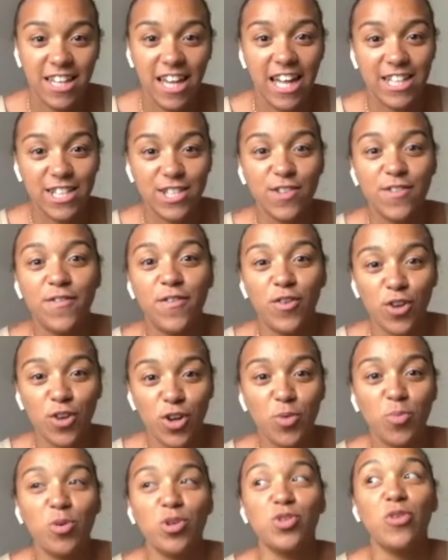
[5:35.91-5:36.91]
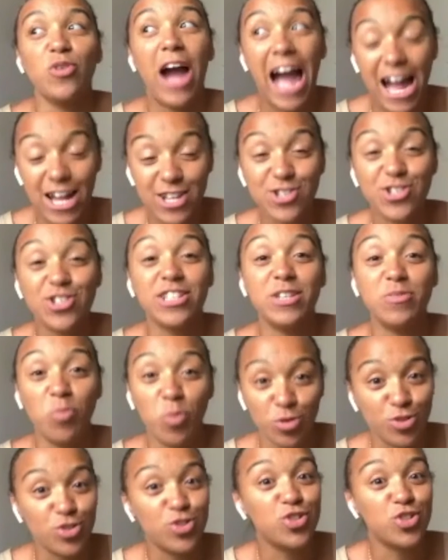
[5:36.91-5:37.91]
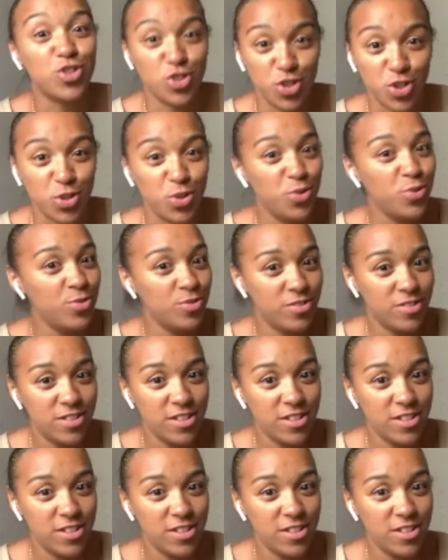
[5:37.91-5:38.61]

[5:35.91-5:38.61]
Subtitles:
and to follow what you actually want to do.